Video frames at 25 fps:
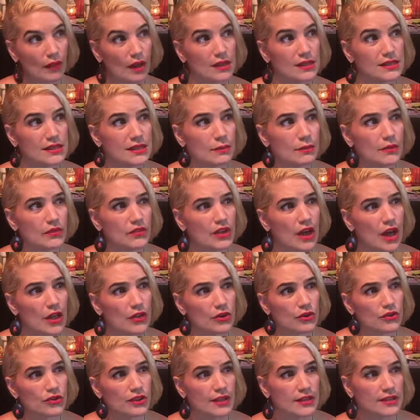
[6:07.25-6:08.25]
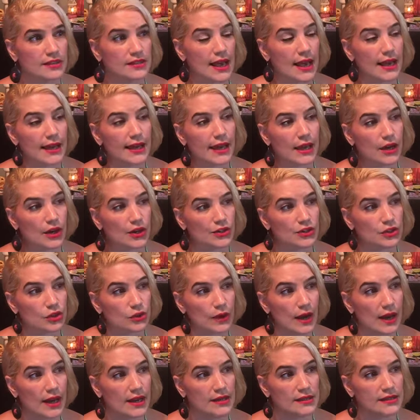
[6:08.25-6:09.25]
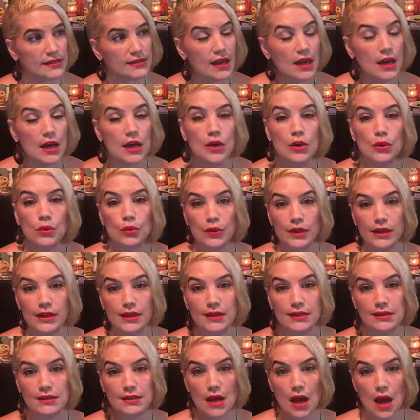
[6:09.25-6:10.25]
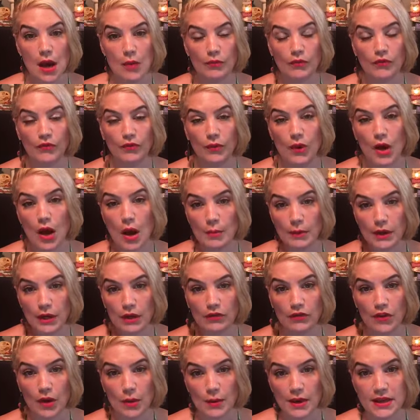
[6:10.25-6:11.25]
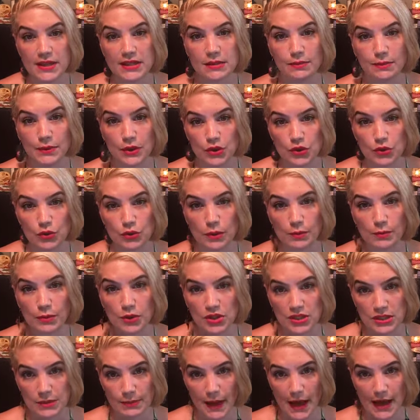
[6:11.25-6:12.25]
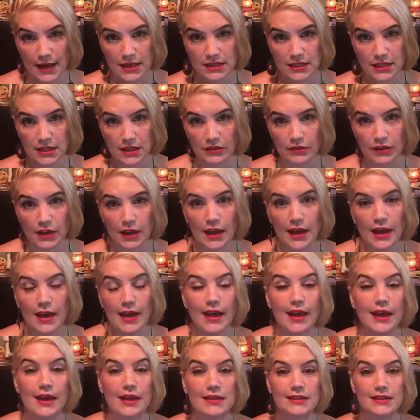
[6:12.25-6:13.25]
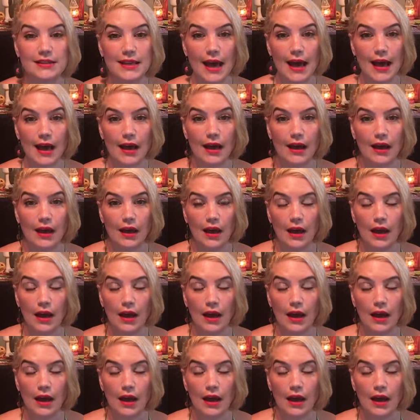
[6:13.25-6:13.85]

Some of the other things that characterize readings come coming from a spiritual perspective is that